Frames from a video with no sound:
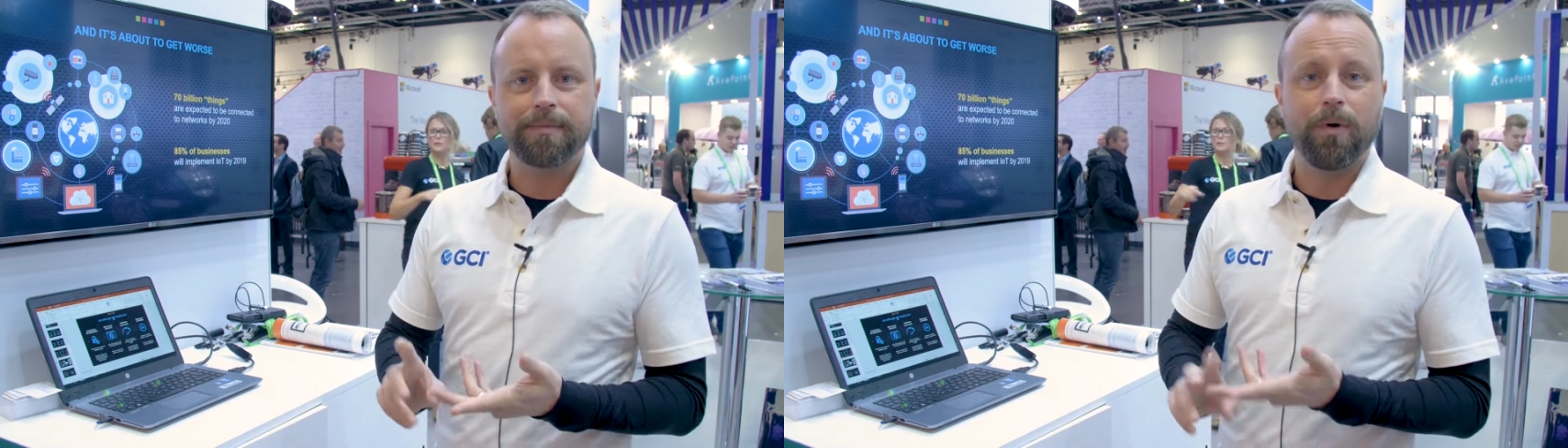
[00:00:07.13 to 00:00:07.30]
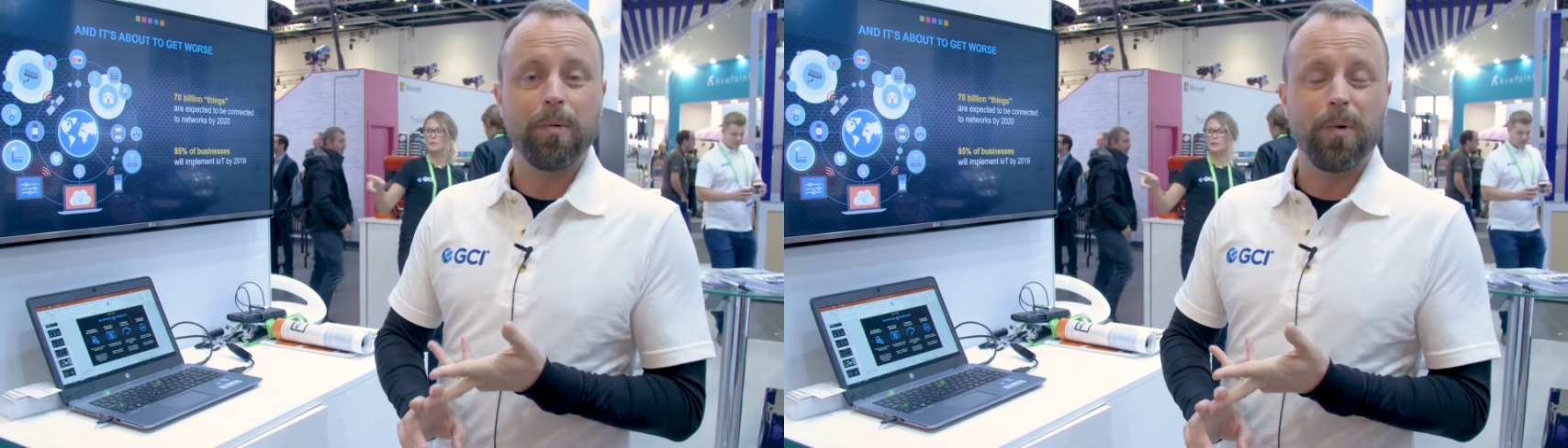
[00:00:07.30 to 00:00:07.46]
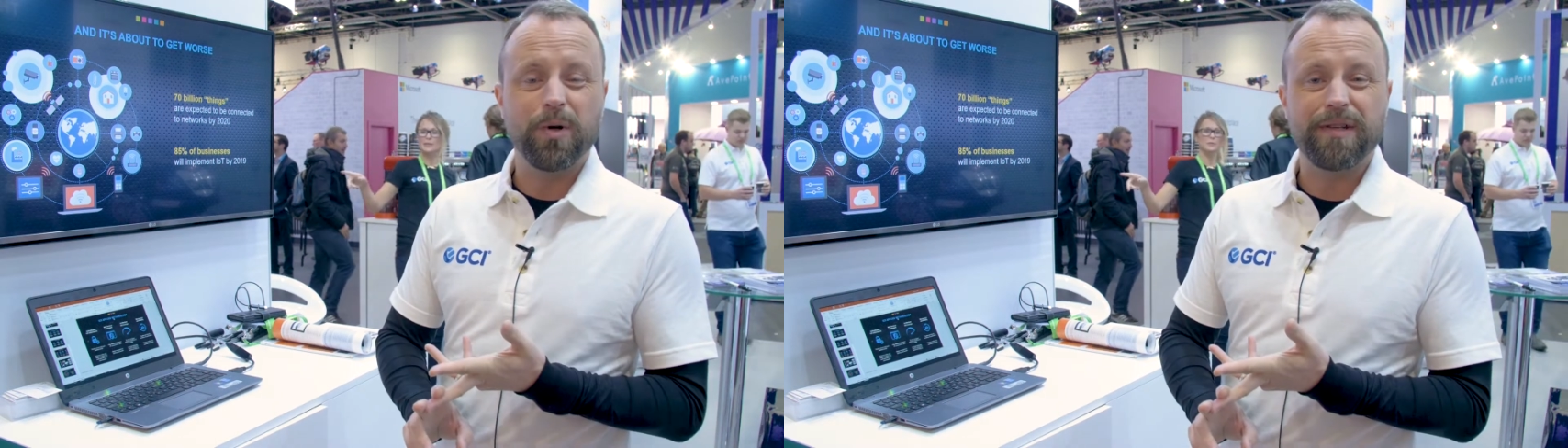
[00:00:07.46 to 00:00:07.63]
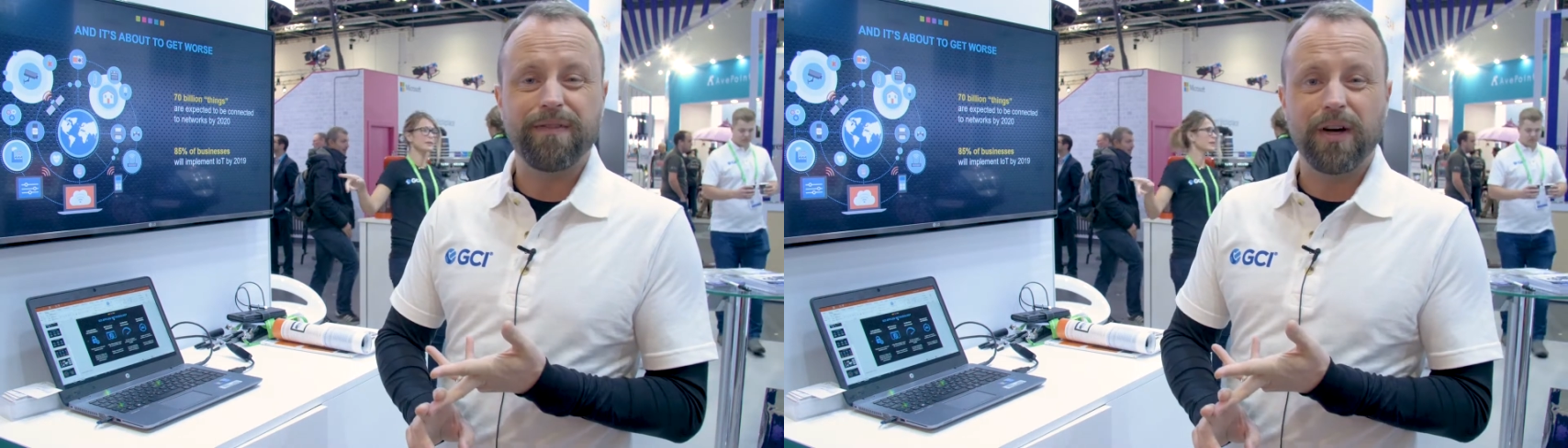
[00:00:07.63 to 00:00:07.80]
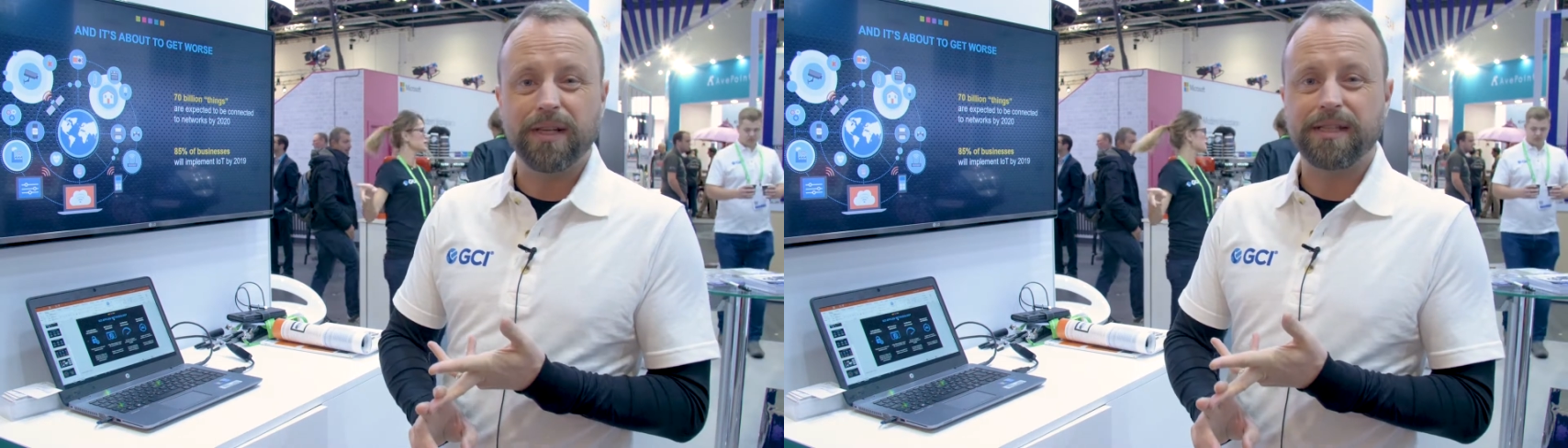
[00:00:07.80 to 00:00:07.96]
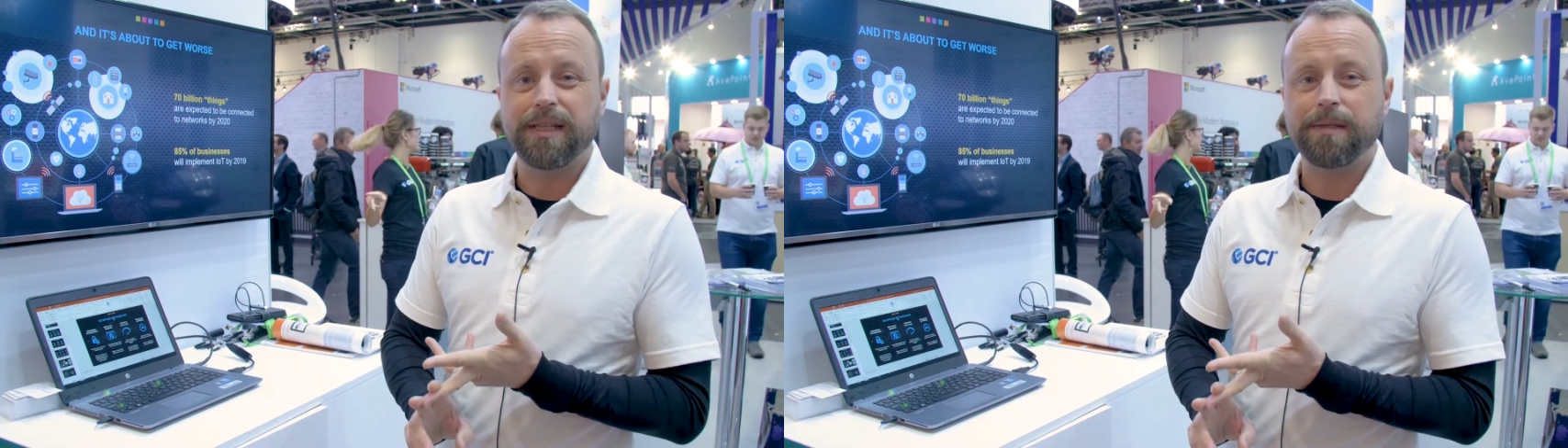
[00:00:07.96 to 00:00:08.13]
more and more
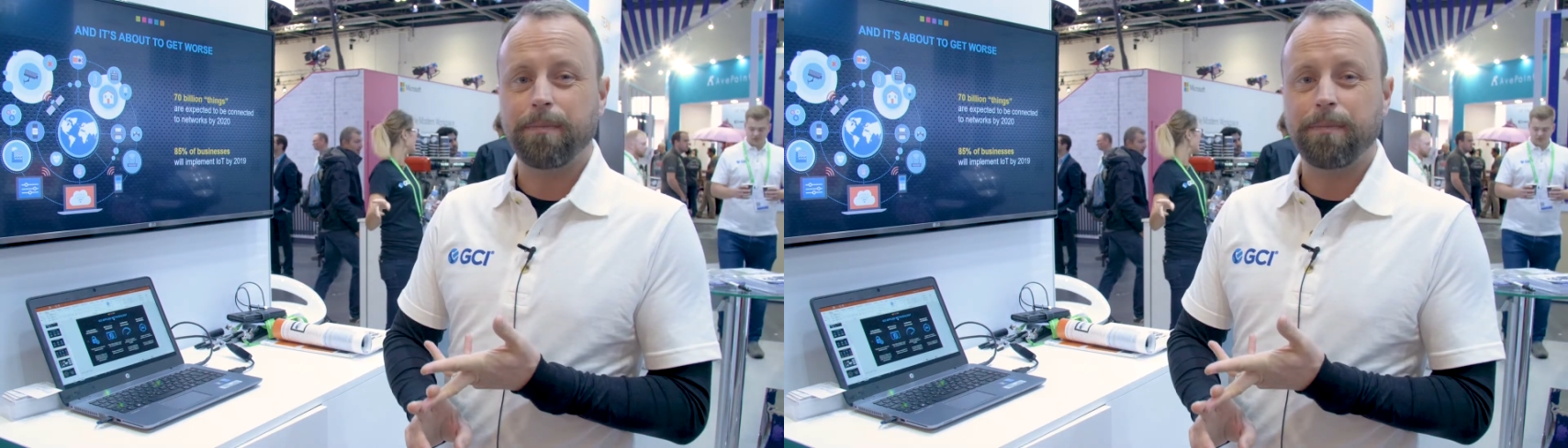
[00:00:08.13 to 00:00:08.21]
devices